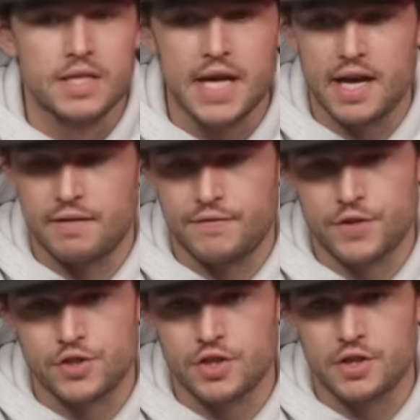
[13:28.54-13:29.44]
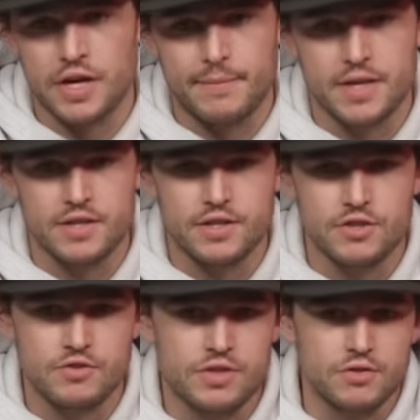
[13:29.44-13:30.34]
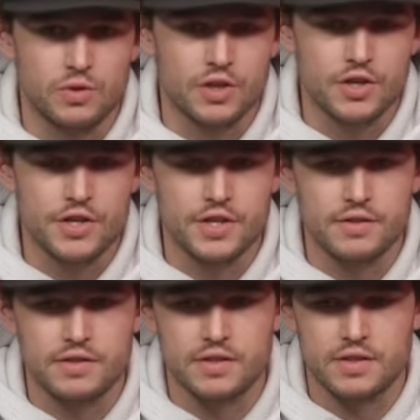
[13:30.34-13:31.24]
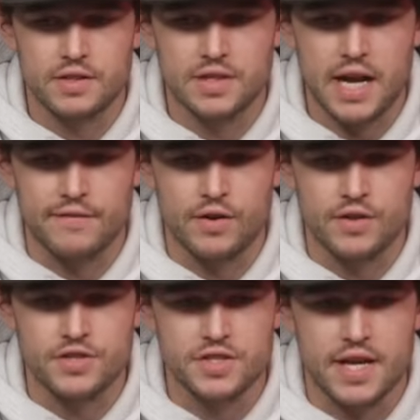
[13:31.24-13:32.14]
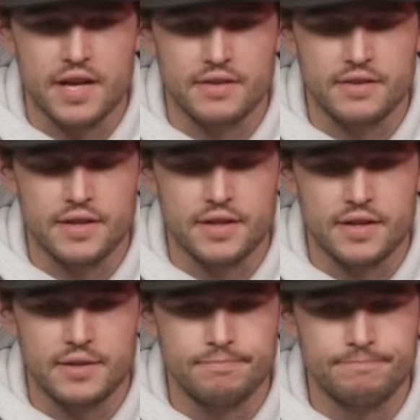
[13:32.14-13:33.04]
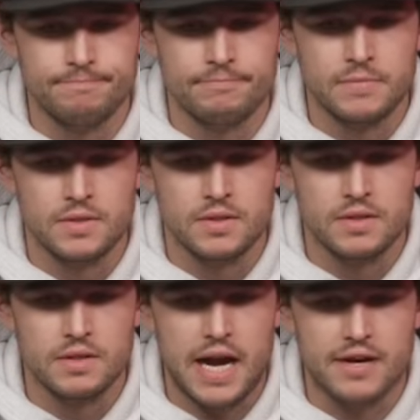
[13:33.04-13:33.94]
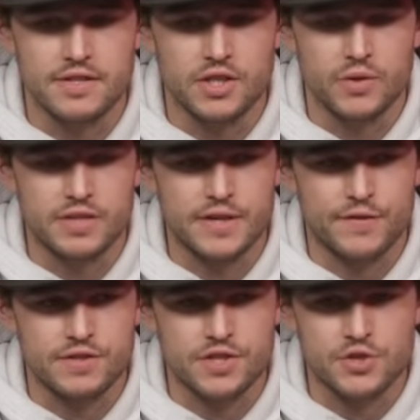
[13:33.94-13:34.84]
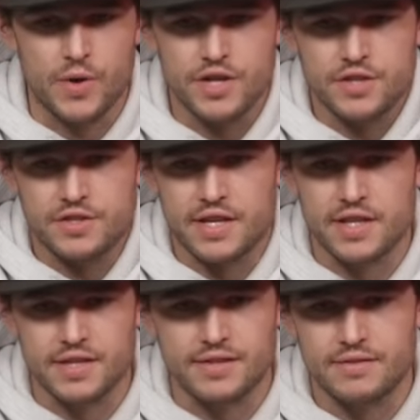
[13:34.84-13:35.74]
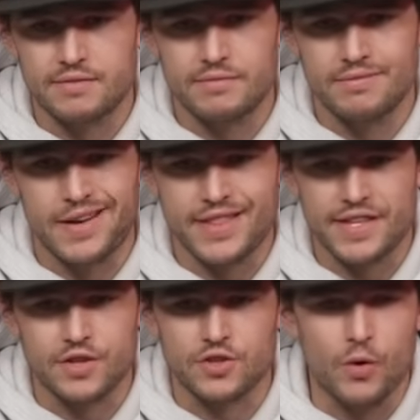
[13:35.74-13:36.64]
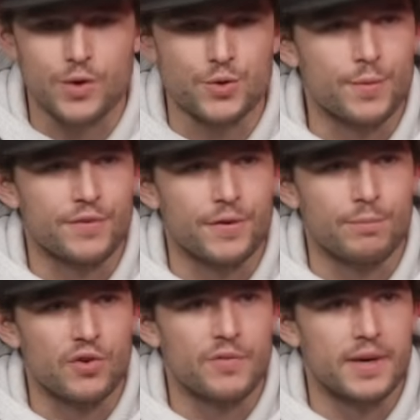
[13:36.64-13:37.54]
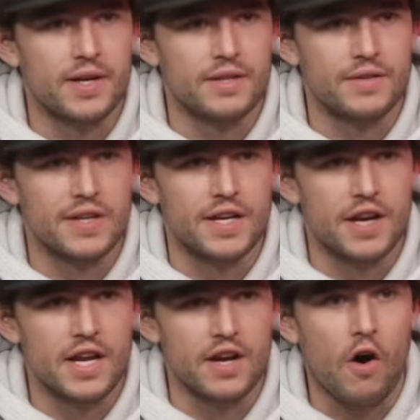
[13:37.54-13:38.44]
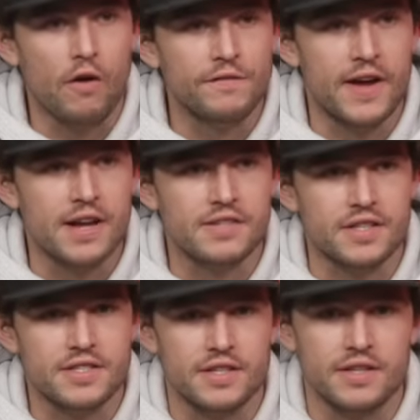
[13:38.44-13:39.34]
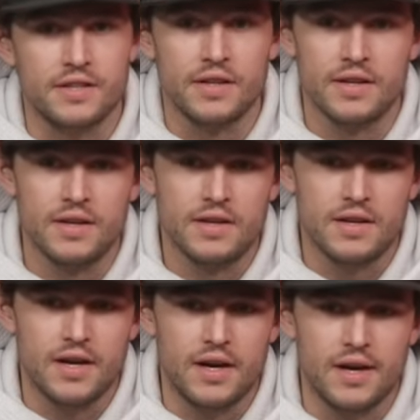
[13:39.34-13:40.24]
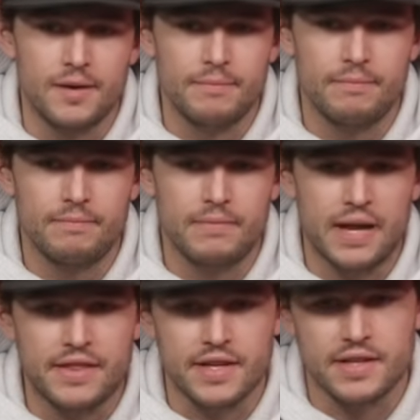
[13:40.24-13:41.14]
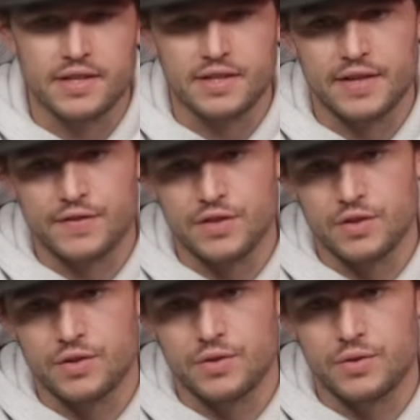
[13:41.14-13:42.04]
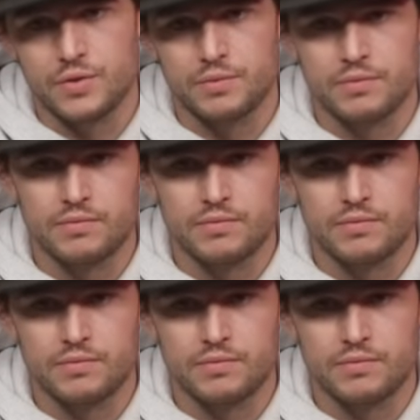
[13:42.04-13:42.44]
Yeah, for sure. I mean, you you learn and kind of understand um, how to deal with different situations. I think I think there's always room for improvement in, in, in all facets. And um, I think if you